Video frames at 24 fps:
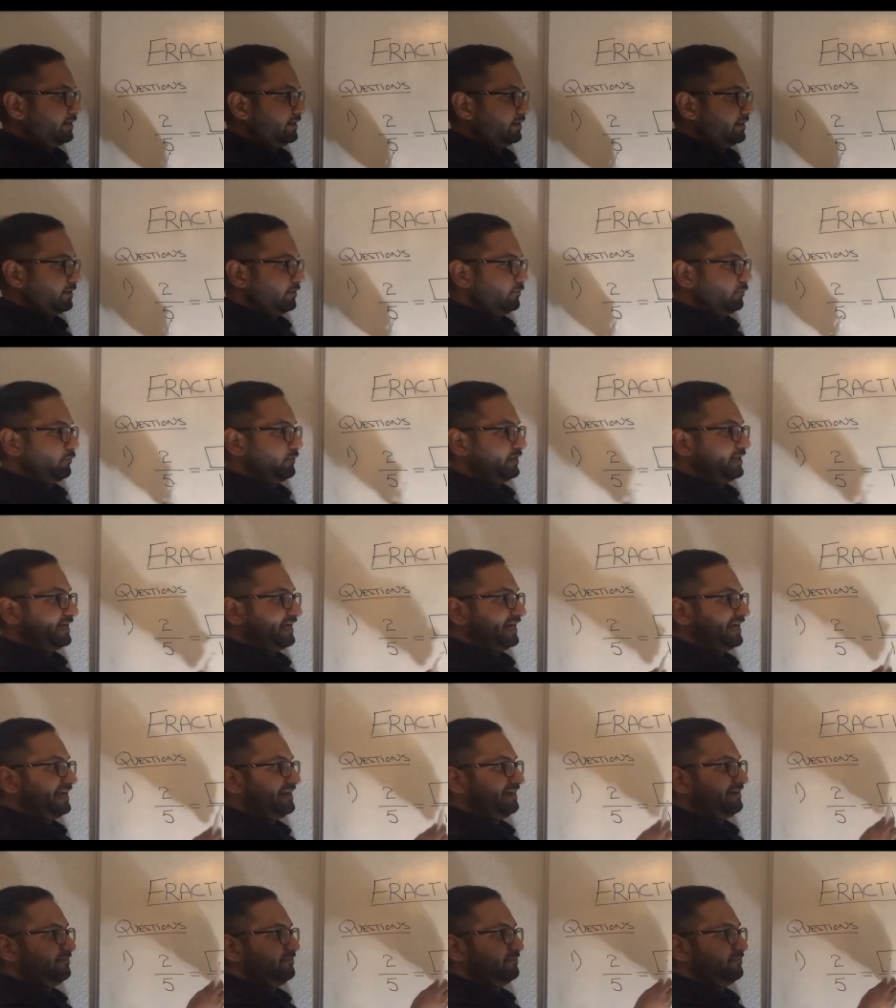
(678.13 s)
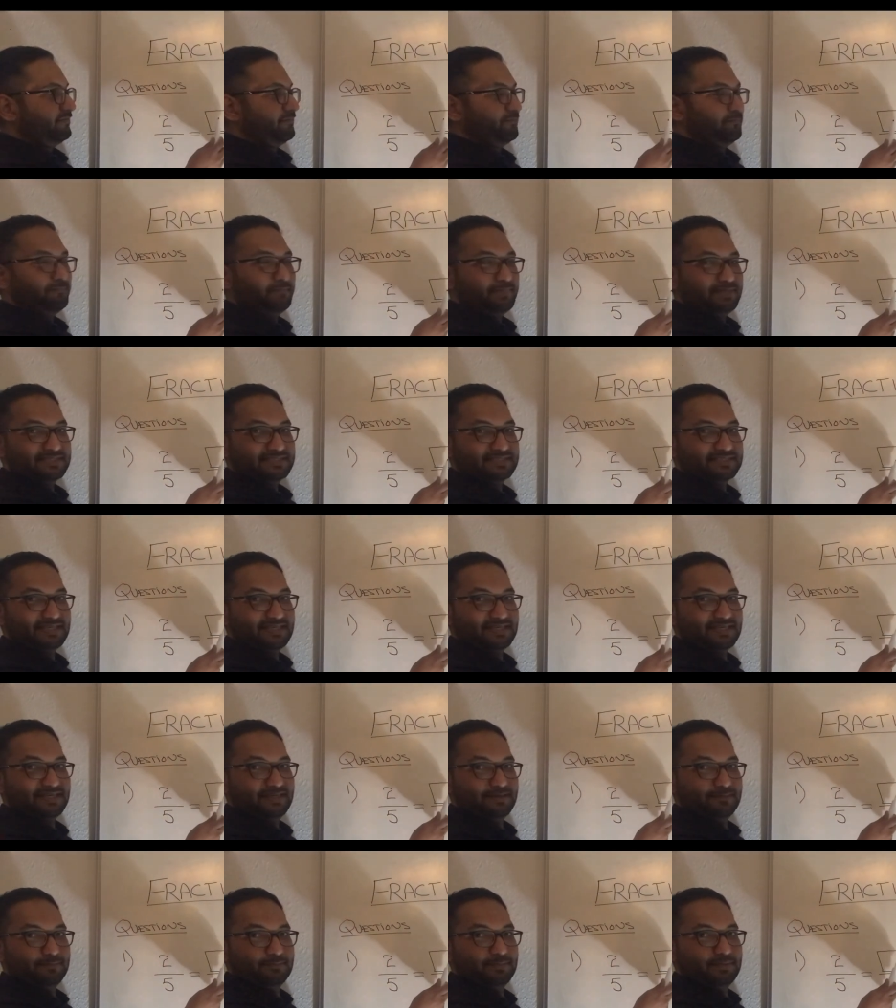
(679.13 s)
we have missing
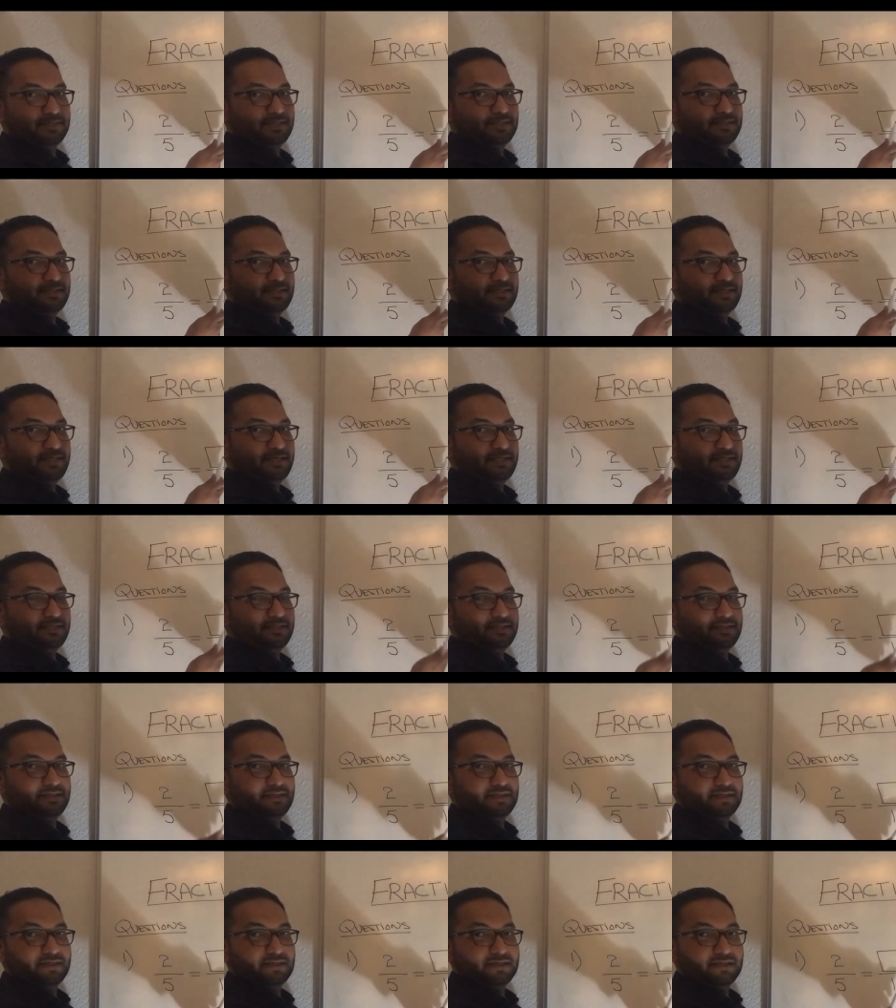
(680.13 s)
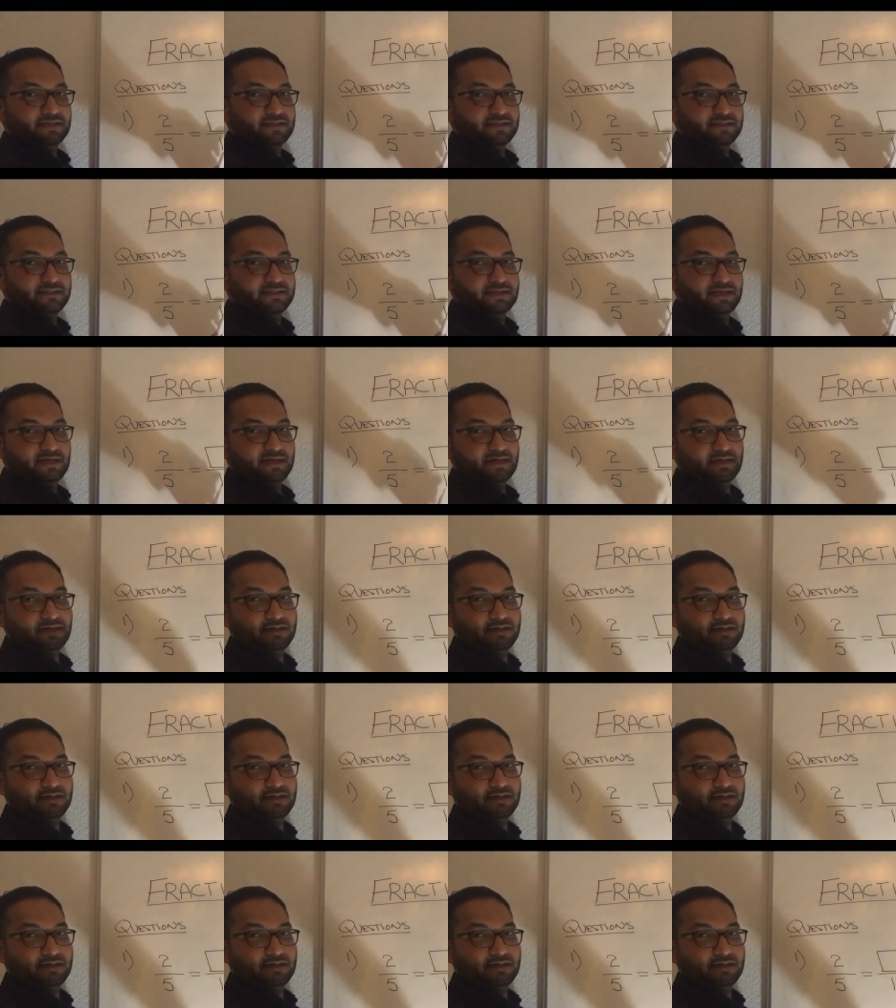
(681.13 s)
number in the